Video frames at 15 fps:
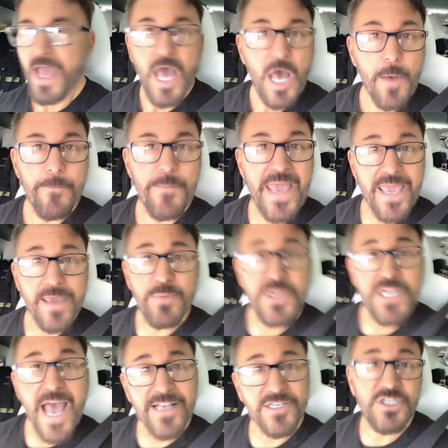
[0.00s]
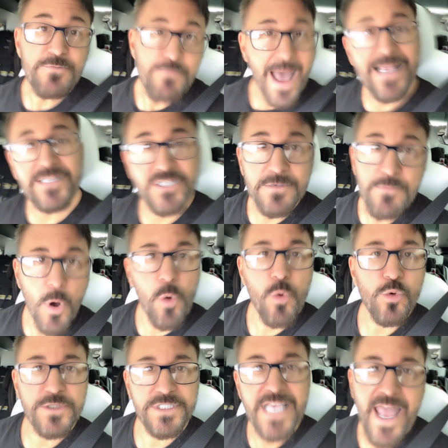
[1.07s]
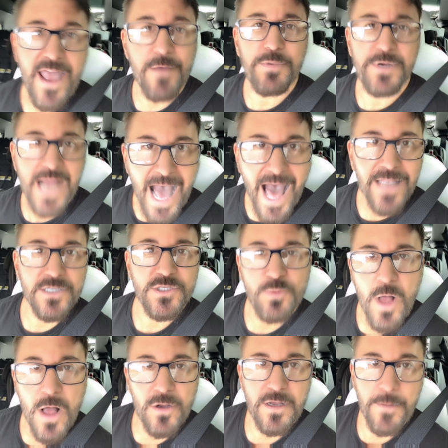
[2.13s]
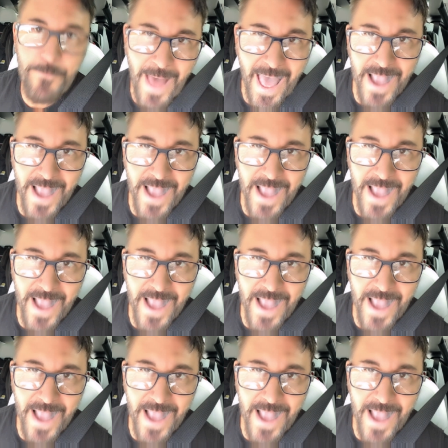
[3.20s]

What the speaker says: Maybe I should buy some old tab collars. Welcome back